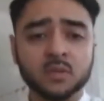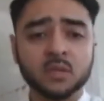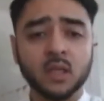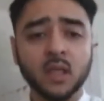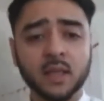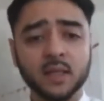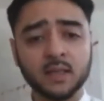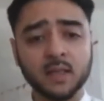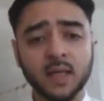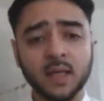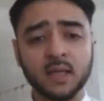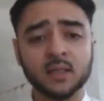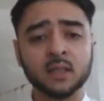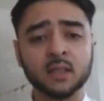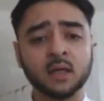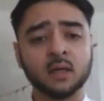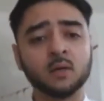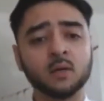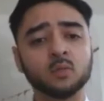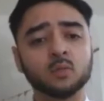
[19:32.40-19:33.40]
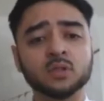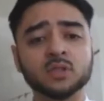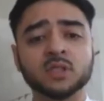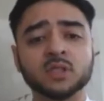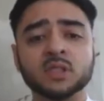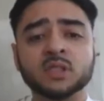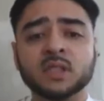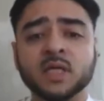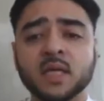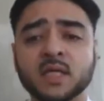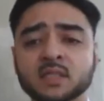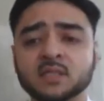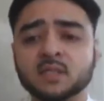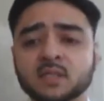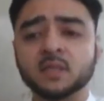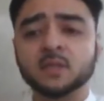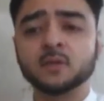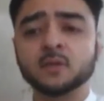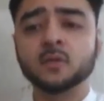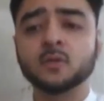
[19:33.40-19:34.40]
like that, then I would suggest that
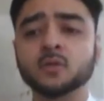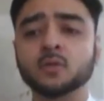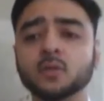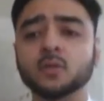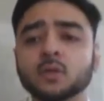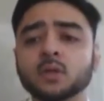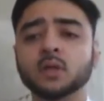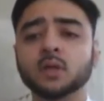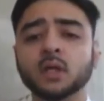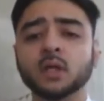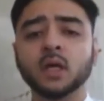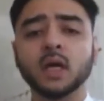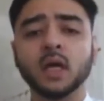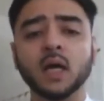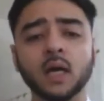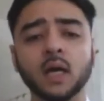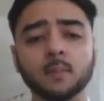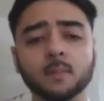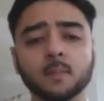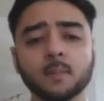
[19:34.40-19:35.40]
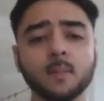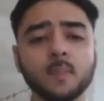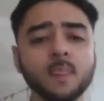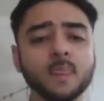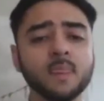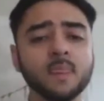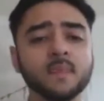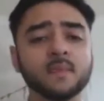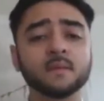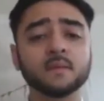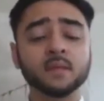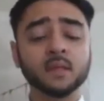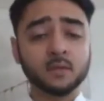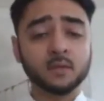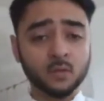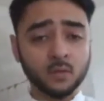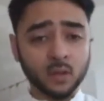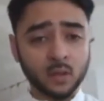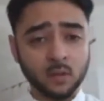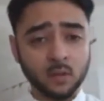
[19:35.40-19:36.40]
you can
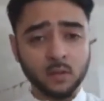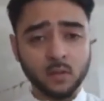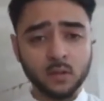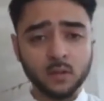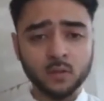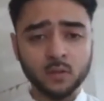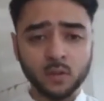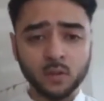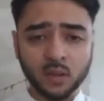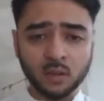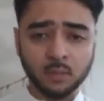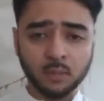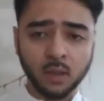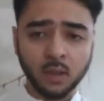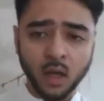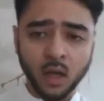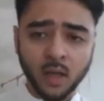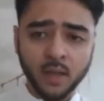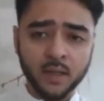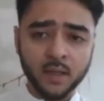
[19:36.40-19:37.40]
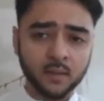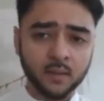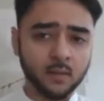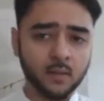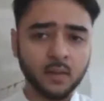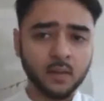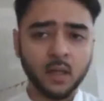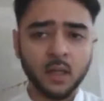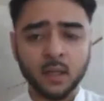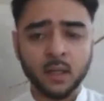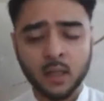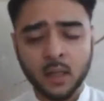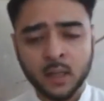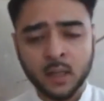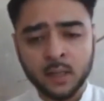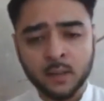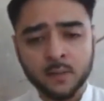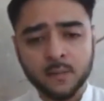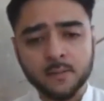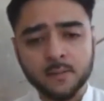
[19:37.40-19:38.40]
apply
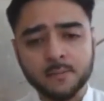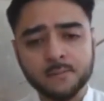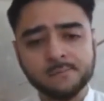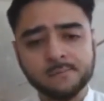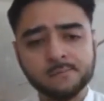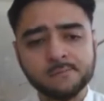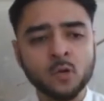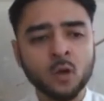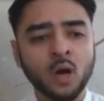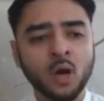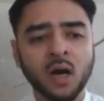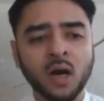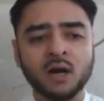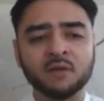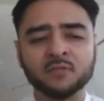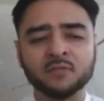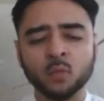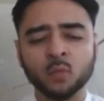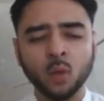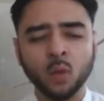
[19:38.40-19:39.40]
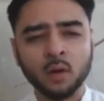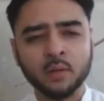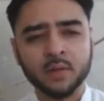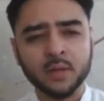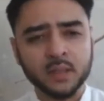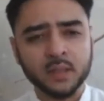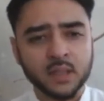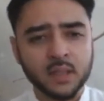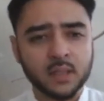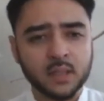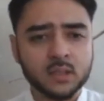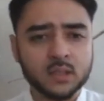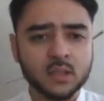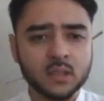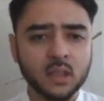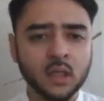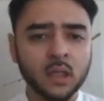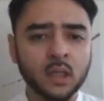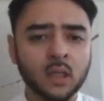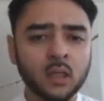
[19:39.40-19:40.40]
and not have to worry that it's
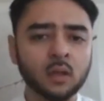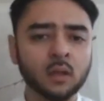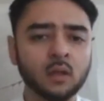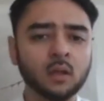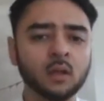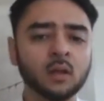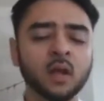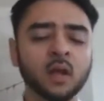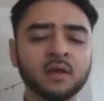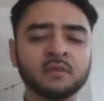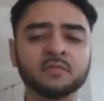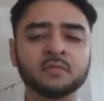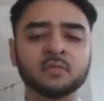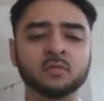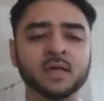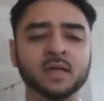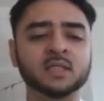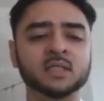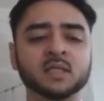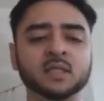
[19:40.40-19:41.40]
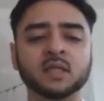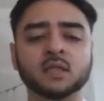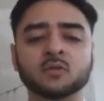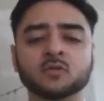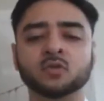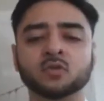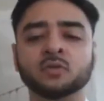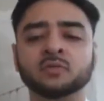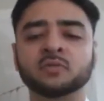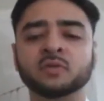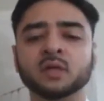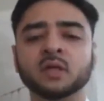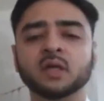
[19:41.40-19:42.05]
a life-threatening sort of